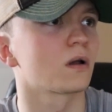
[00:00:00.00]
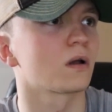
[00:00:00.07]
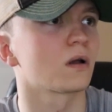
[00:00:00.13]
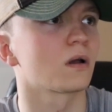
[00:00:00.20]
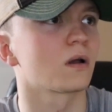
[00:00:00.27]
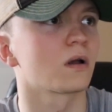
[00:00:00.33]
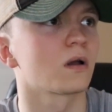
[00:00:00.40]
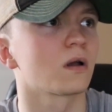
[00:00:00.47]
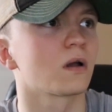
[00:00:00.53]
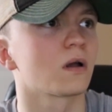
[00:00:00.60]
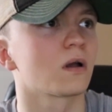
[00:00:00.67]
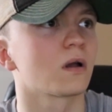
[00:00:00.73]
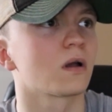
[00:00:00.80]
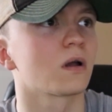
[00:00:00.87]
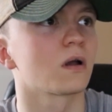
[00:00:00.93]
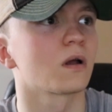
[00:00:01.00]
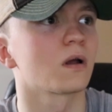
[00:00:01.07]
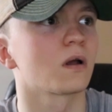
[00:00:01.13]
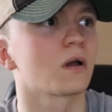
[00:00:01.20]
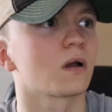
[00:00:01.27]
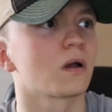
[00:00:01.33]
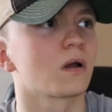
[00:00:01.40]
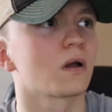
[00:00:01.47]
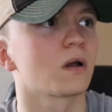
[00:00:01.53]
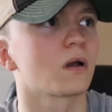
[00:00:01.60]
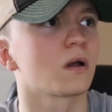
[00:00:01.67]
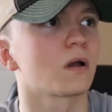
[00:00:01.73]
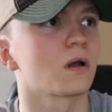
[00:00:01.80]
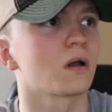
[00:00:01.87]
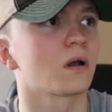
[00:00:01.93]

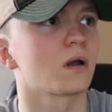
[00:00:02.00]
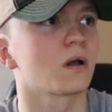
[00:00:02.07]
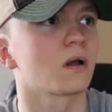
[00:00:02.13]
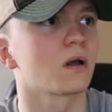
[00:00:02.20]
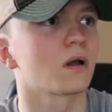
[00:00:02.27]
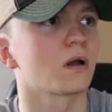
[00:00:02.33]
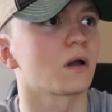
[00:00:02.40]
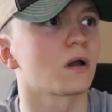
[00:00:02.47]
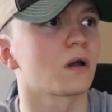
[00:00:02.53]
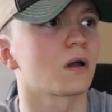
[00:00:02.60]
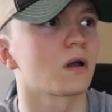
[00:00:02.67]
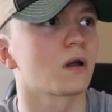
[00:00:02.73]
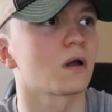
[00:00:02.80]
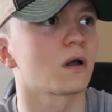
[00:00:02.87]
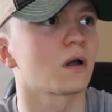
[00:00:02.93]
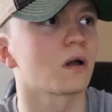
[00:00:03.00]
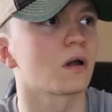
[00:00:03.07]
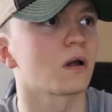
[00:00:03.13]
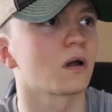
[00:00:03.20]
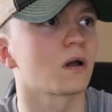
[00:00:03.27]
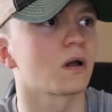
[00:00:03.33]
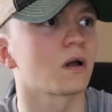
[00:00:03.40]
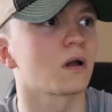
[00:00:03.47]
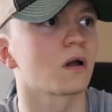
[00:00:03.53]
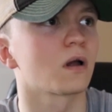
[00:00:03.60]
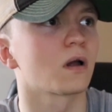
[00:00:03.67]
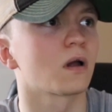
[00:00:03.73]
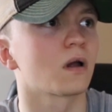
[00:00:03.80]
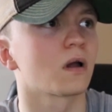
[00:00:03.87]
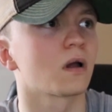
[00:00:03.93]

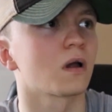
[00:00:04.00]
(silent)